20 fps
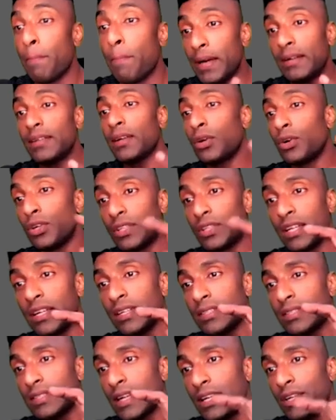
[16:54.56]
but the good
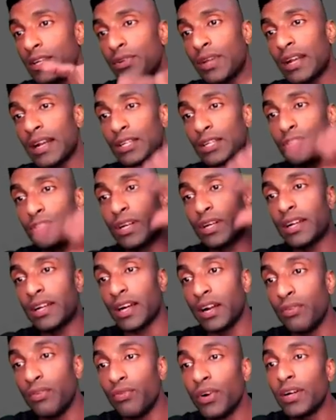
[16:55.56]
thing is that you can actually
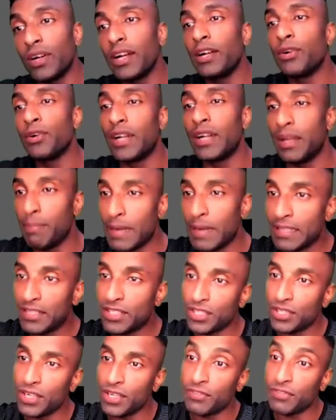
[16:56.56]
convert into
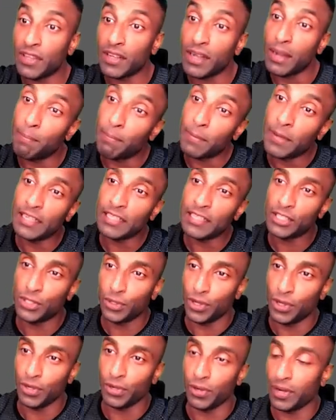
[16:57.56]
debenture if the company is
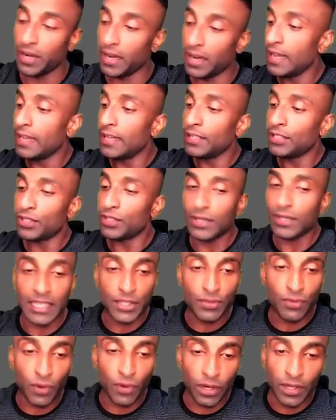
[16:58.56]
doing good so
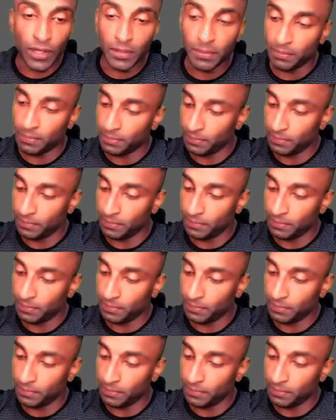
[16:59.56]
that's what